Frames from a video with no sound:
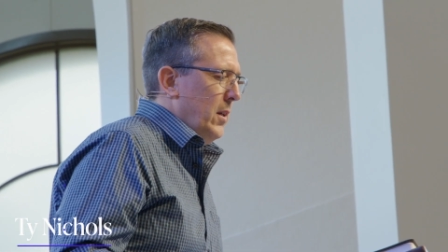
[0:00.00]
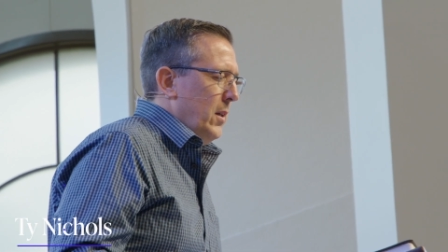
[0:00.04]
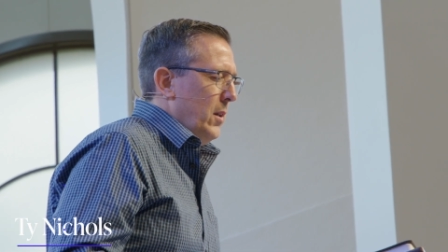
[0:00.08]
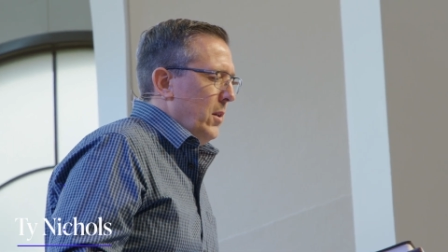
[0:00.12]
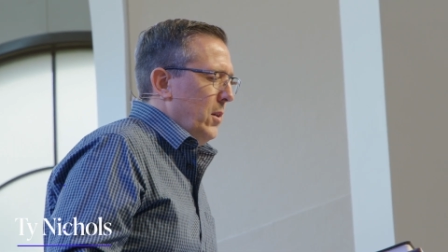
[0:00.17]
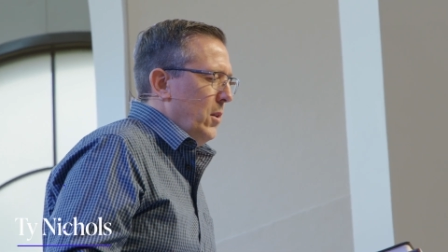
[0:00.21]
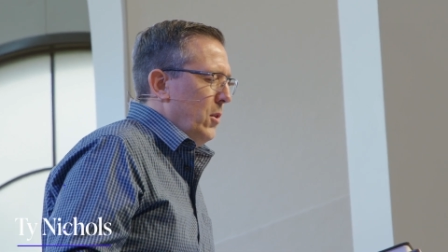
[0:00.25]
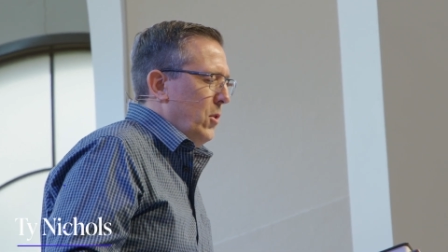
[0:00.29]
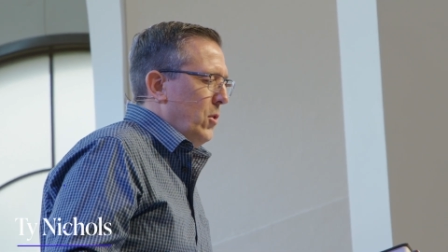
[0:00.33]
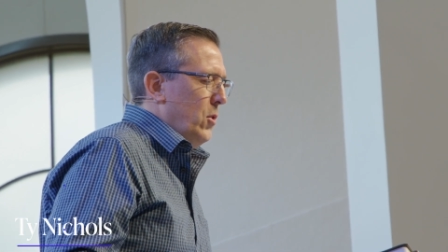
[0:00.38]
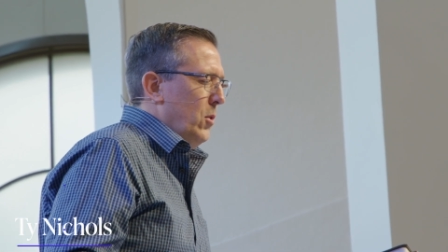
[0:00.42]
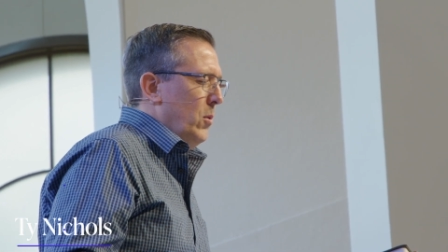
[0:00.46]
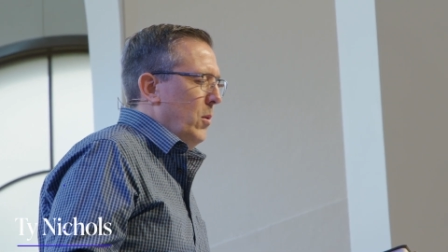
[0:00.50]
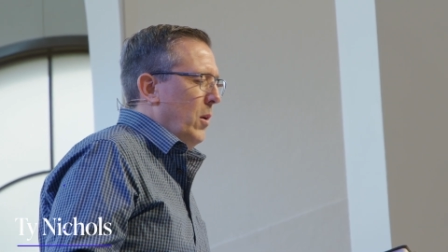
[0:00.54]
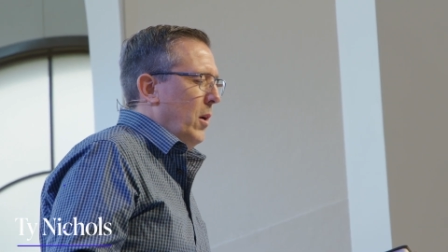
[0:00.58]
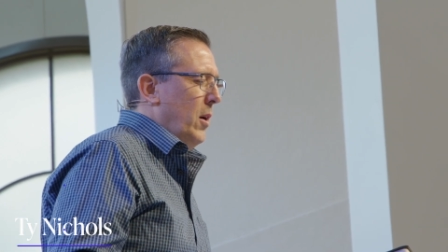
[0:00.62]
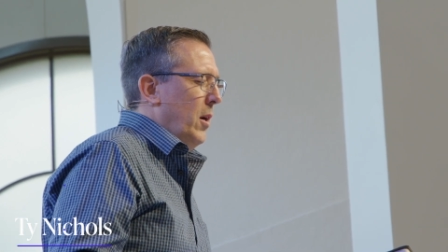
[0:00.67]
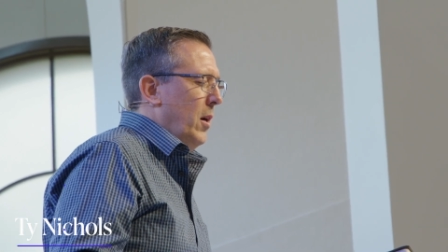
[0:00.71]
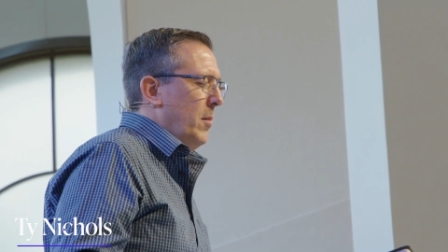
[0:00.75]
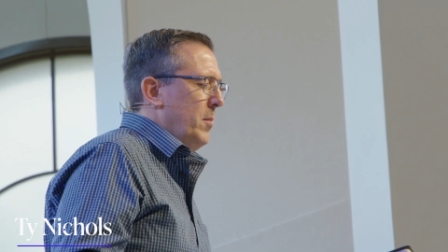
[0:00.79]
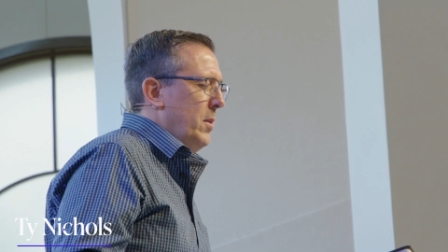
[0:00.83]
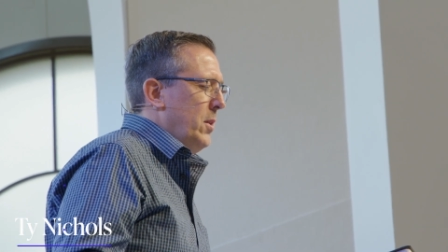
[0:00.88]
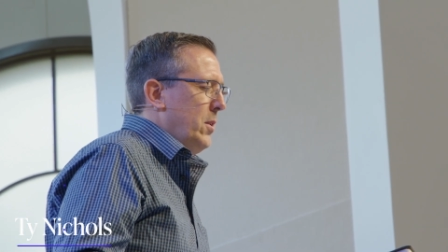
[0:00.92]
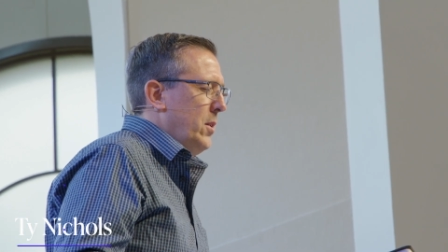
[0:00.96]
Yeshua
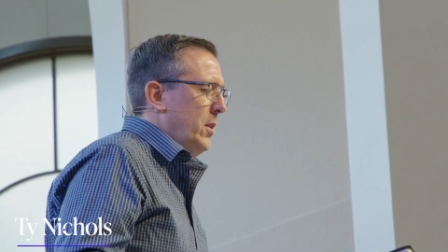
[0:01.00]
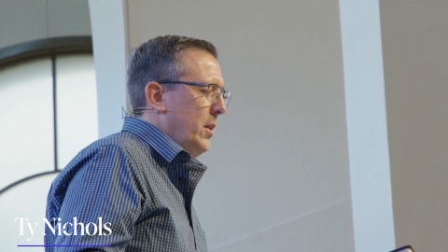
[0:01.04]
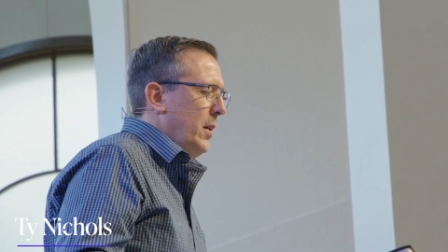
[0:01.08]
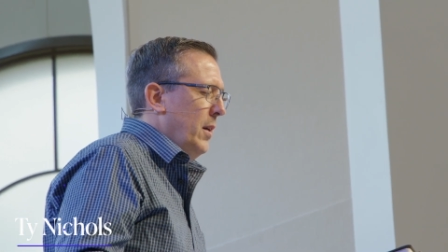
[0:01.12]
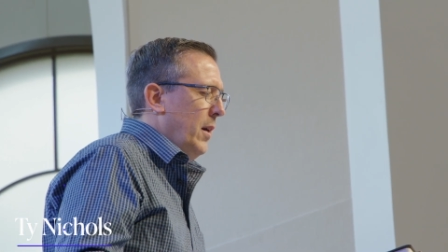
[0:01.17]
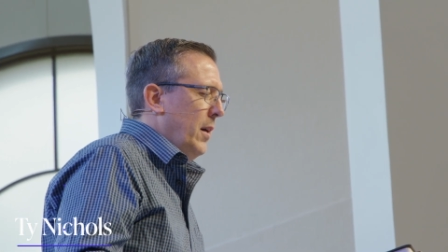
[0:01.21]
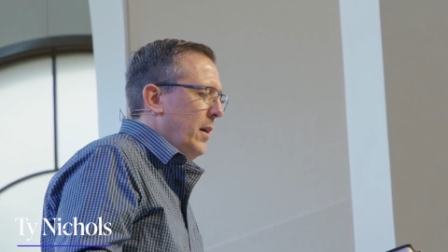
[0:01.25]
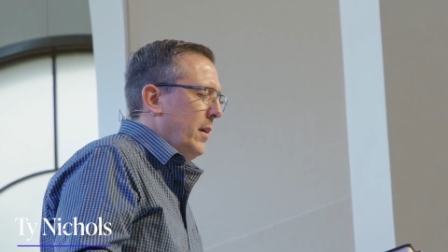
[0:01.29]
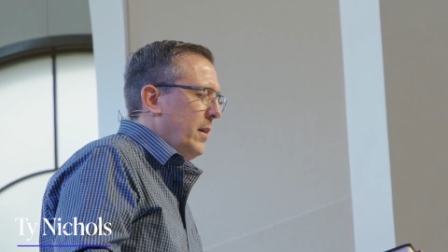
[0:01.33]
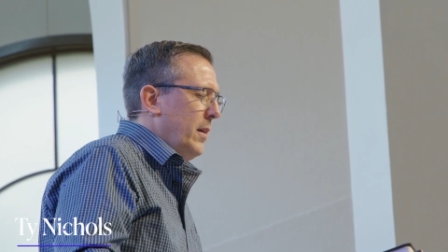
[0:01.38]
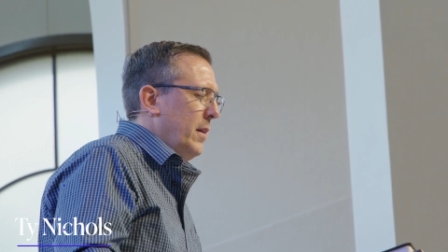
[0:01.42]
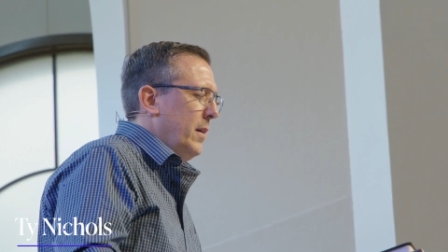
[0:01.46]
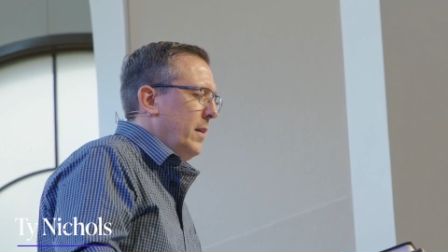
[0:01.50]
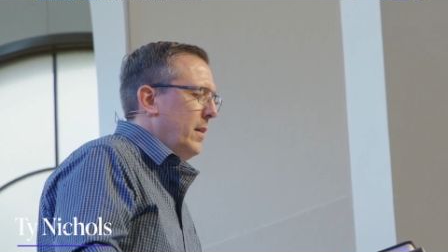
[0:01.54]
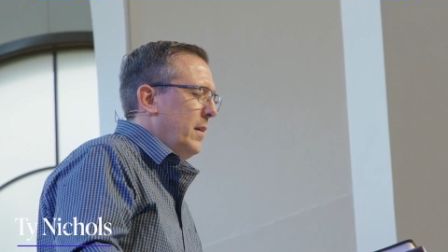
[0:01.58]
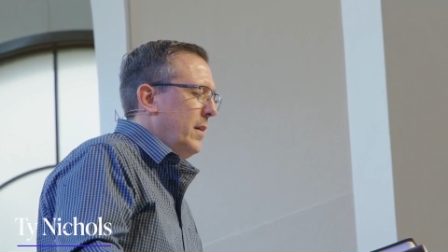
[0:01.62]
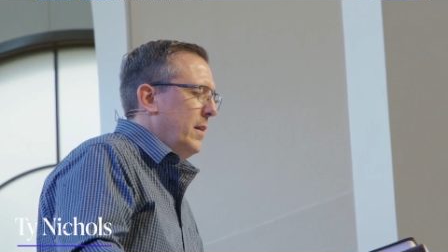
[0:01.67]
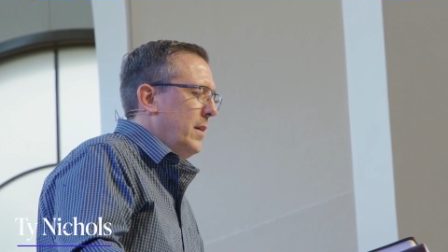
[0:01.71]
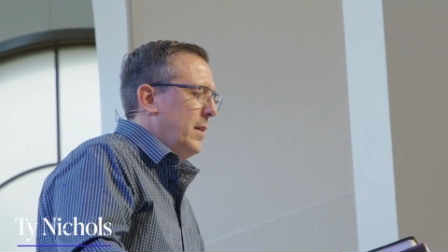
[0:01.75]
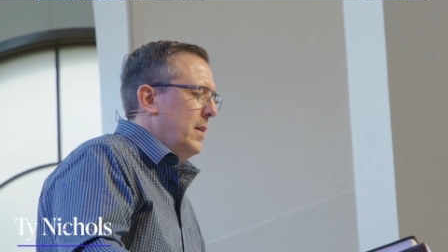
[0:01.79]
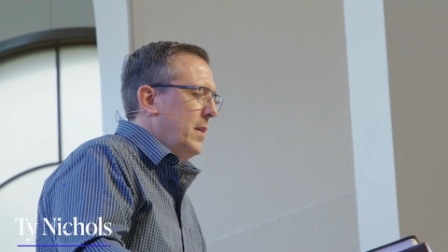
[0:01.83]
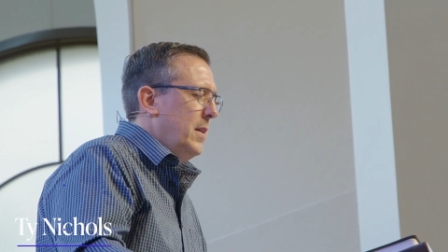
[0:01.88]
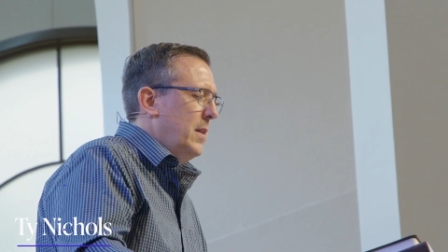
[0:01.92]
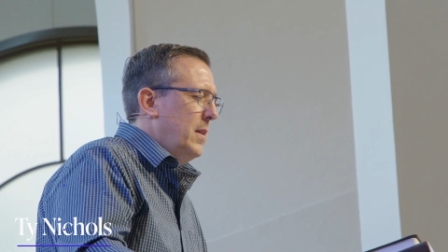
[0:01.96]
HaMashiach,
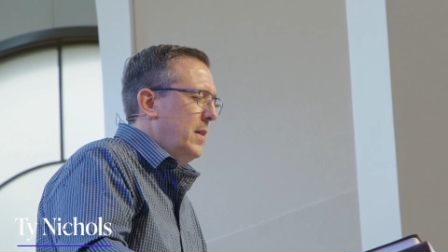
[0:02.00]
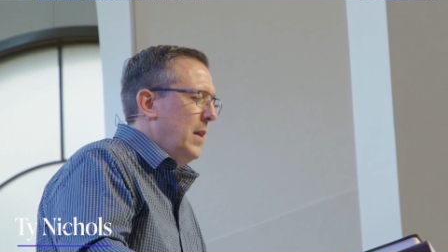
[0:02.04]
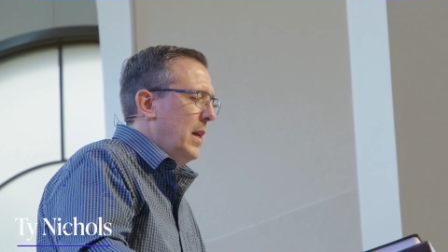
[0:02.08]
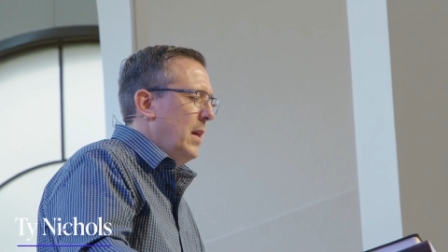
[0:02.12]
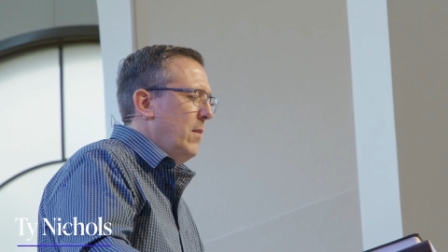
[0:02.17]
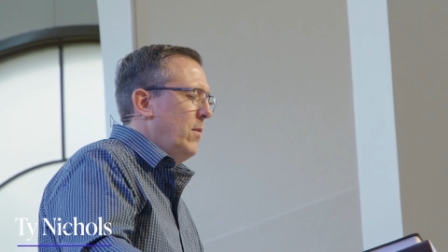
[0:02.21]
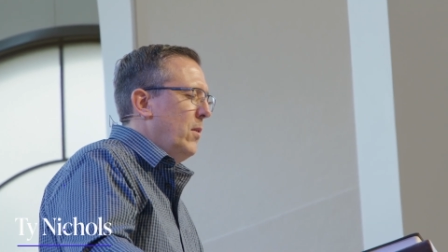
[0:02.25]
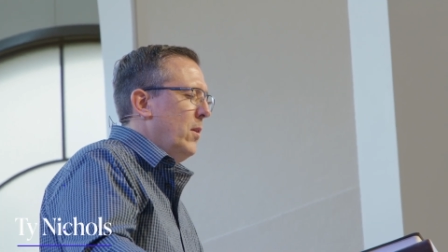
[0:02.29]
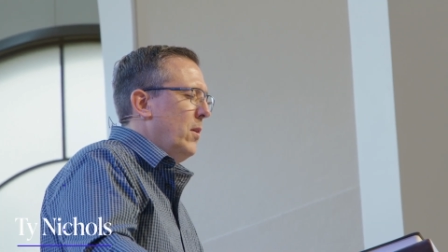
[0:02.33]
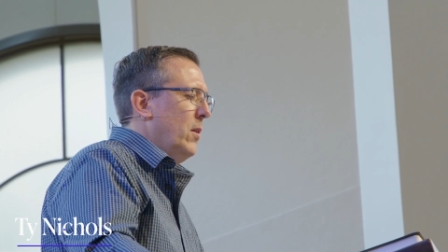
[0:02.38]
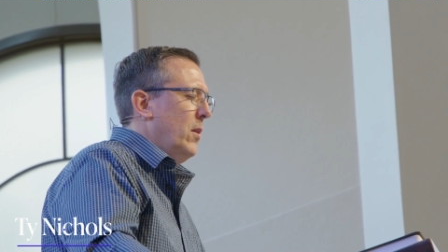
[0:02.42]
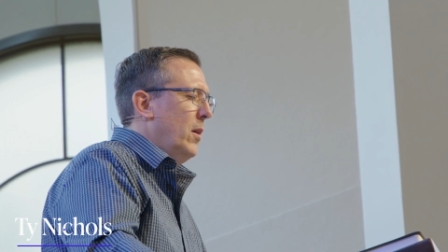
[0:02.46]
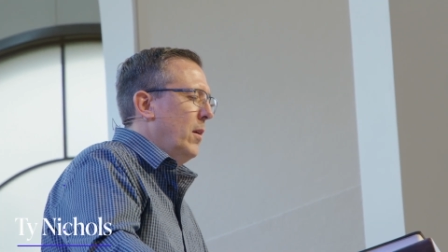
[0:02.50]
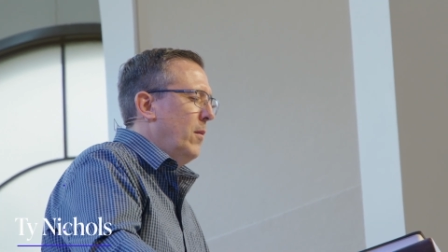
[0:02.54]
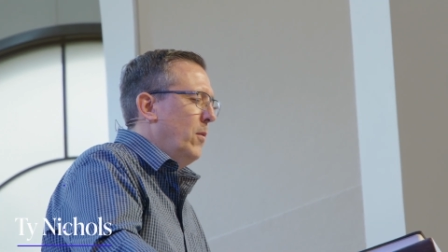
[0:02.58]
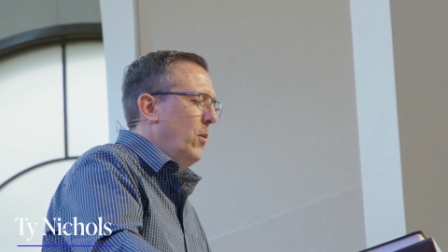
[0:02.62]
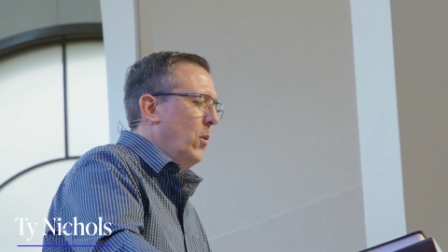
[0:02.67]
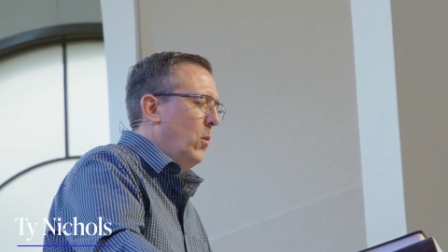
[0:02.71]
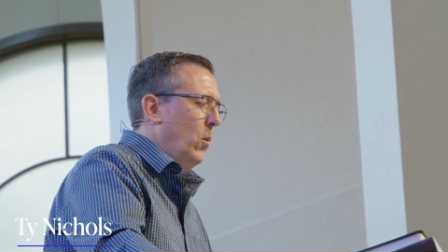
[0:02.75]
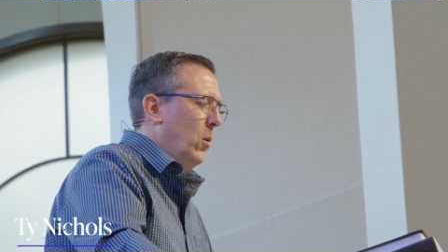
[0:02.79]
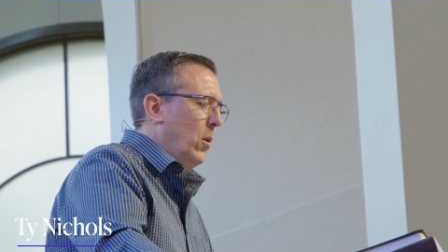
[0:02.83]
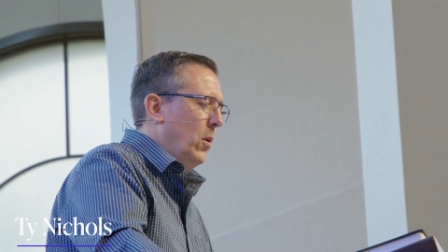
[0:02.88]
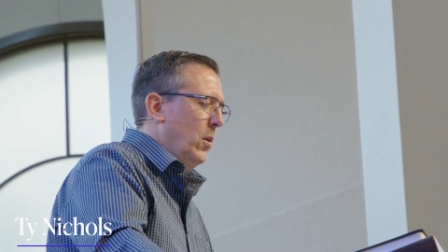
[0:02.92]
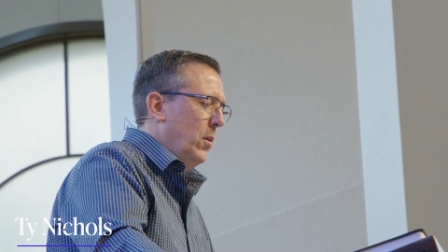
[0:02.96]
Savior of the
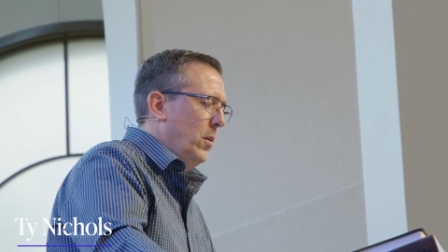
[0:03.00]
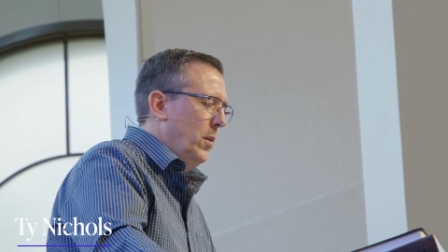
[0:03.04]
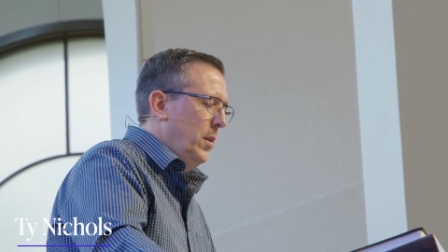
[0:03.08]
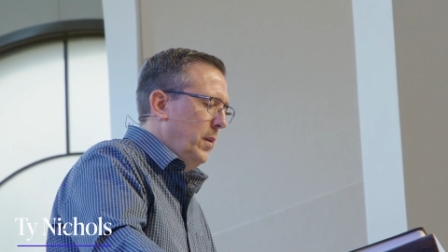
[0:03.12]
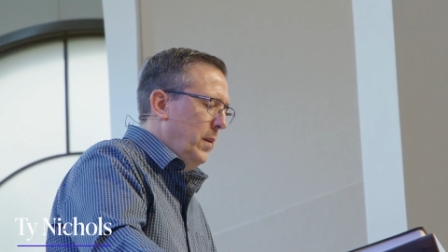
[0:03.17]
world.